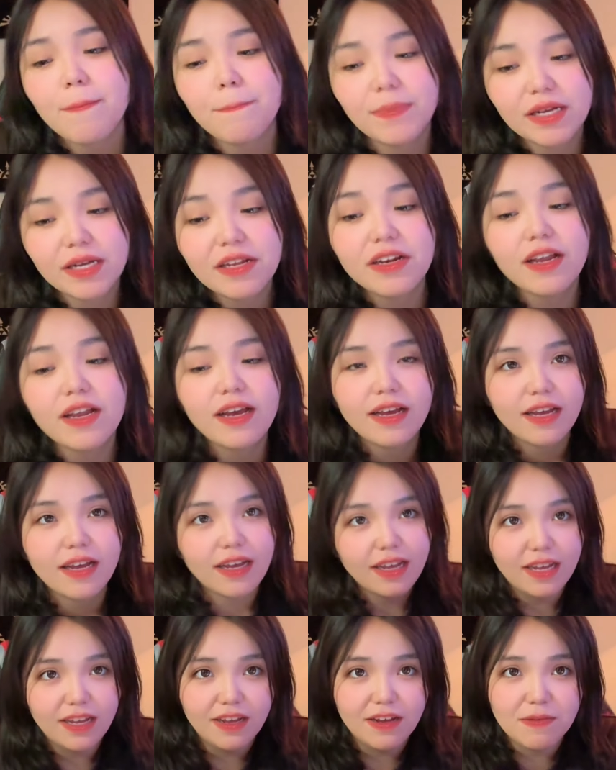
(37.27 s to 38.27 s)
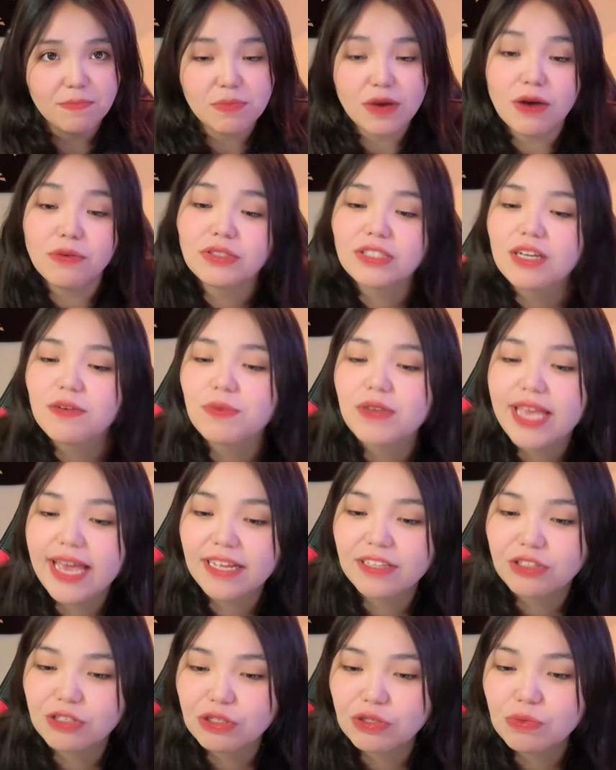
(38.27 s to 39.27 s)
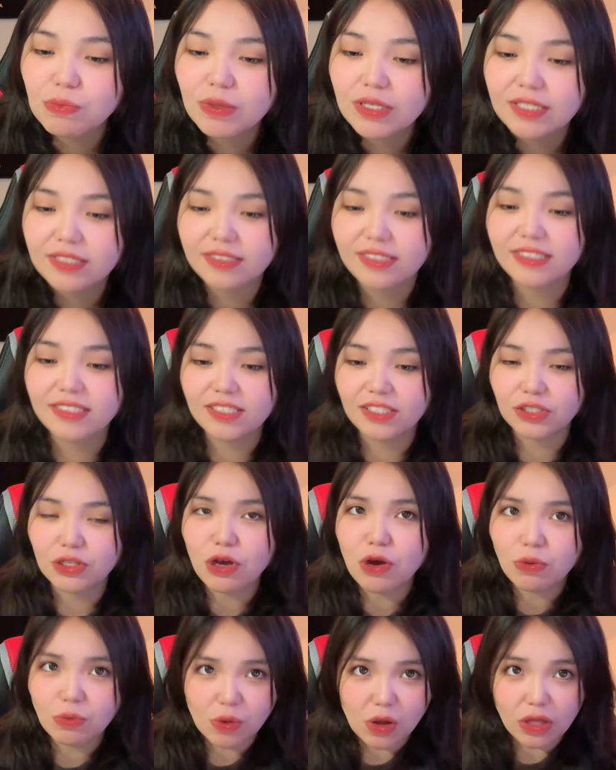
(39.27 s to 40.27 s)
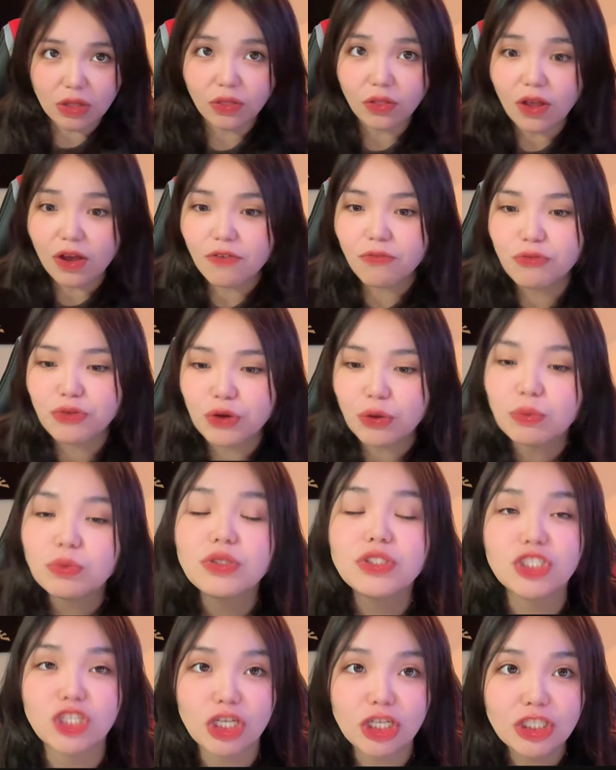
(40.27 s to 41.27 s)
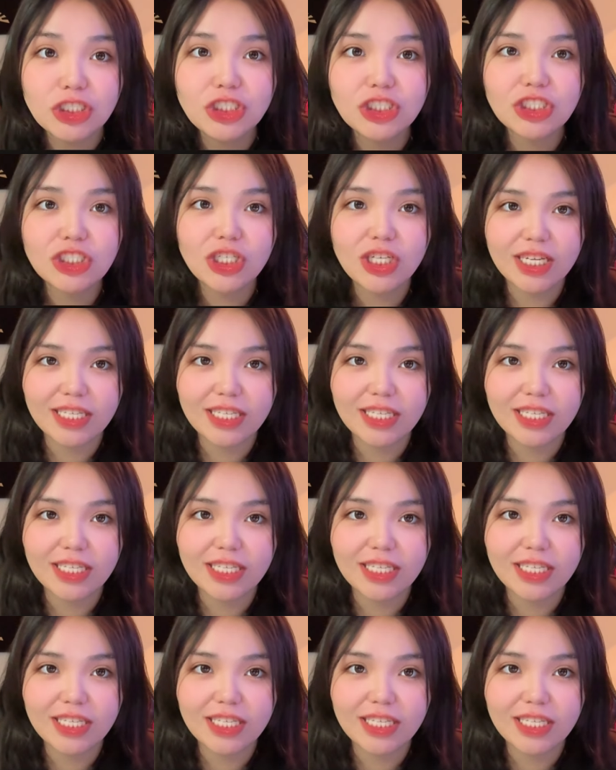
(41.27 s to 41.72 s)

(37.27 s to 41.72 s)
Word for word: But um, I was gonna react to one of this. It's called Love Don't Judge.